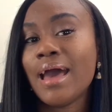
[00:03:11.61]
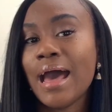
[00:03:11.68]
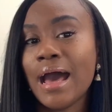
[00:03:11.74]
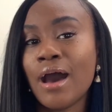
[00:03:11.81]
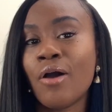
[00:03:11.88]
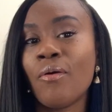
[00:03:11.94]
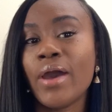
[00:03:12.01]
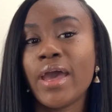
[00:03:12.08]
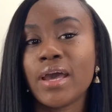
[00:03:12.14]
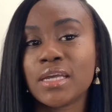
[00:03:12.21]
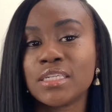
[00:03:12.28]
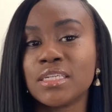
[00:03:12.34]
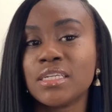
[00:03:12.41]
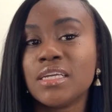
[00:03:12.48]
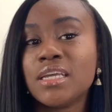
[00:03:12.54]
I'll
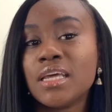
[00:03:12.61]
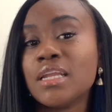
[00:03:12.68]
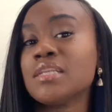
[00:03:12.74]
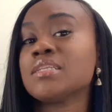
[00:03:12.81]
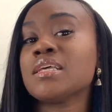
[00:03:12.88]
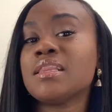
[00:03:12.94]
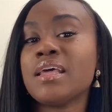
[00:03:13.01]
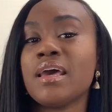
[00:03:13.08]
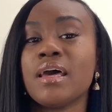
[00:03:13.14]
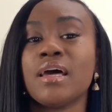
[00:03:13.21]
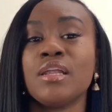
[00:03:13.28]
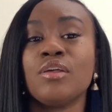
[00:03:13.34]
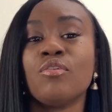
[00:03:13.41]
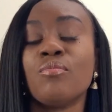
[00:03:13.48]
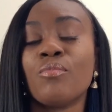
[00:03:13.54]
actually get into that a
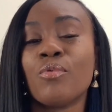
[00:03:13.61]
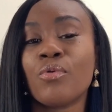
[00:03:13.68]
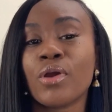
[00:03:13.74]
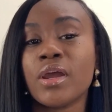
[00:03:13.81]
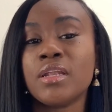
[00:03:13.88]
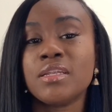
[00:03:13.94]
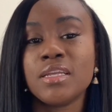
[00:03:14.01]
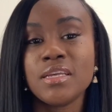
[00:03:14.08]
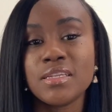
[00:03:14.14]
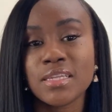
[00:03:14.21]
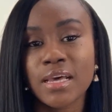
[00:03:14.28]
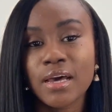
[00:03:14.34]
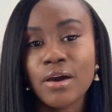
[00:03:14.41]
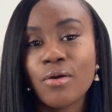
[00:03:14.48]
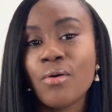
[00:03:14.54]
little more in
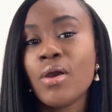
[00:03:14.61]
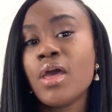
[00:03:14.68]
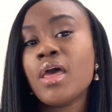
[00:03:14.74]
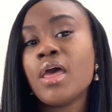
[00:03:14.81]
detail